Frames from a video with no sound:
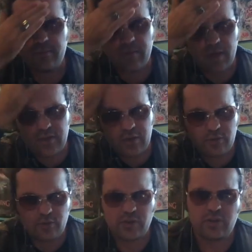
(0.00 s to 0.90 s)
I think
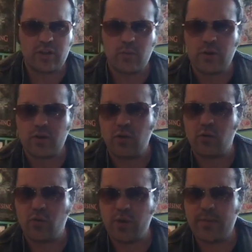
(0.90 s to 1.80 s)
also he directed another one
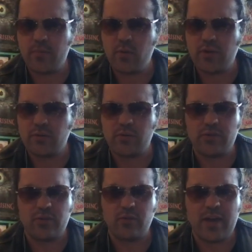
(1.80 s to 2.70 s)
called Grey Point, or was
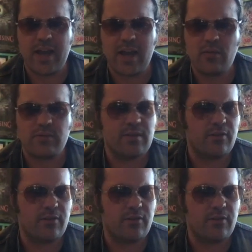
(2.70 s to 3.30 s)
it Greyhound?